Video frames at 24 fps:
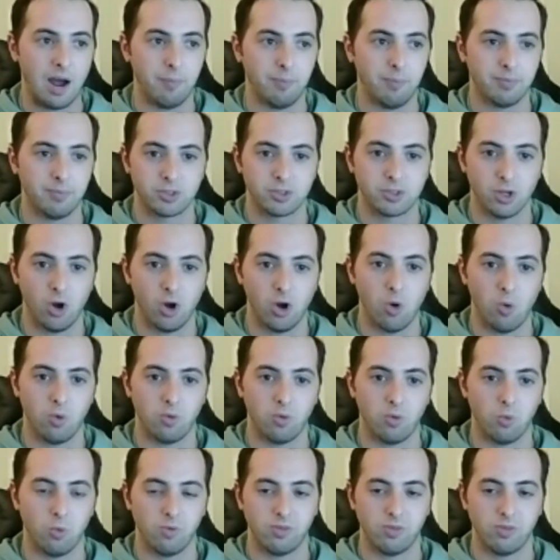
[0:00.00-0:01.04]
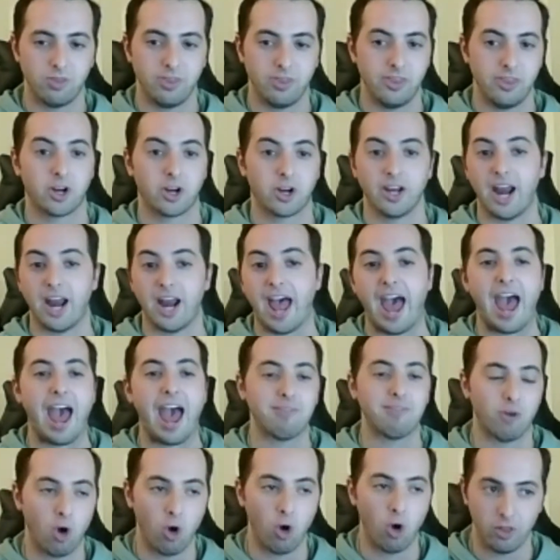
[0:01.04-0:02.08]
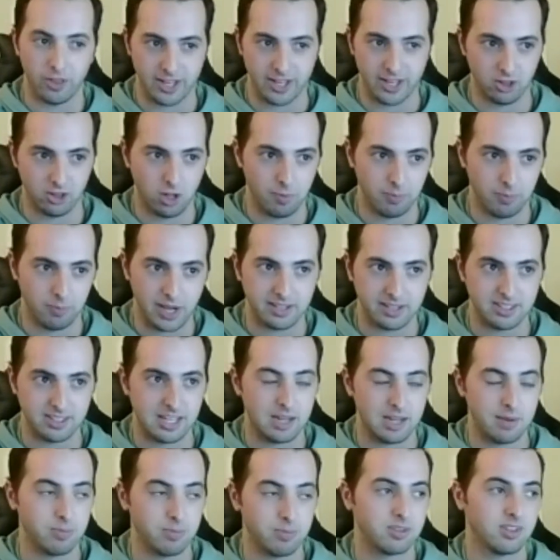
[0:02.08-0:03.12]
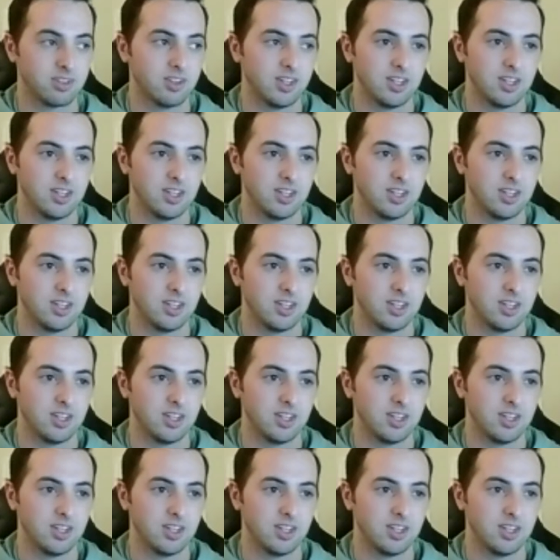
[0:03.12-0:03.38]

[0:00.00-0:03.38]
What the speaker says: So they're going to have all the alumni teams.